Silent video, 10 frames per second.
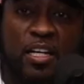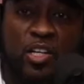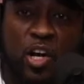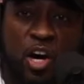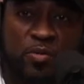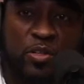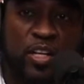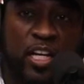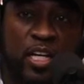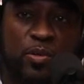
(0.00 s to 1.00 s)
Carve your
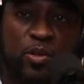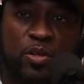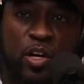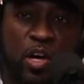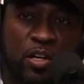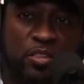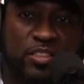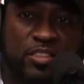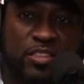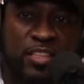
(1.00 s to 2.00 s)
name on
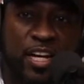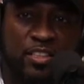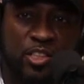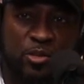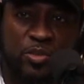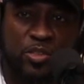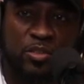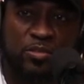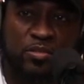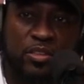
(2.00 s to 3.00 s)
hearts, not
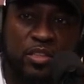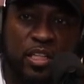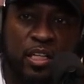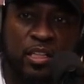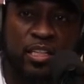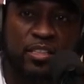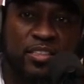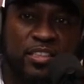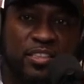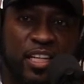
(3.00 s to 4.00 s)
tombstones. A
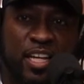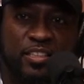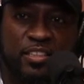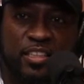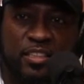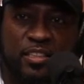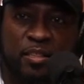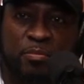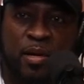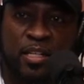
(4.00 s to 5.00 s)
legacy is etched into
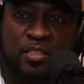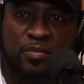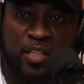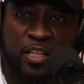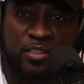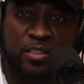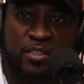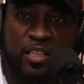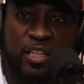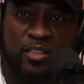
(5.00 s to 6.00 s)
the minds of
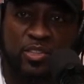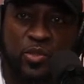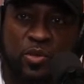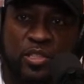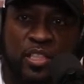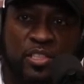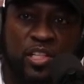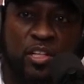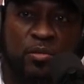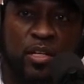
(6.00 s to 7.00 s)
others and the stories they
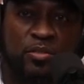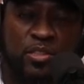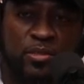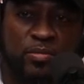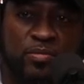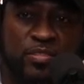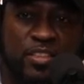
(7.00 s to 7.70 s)
share about you.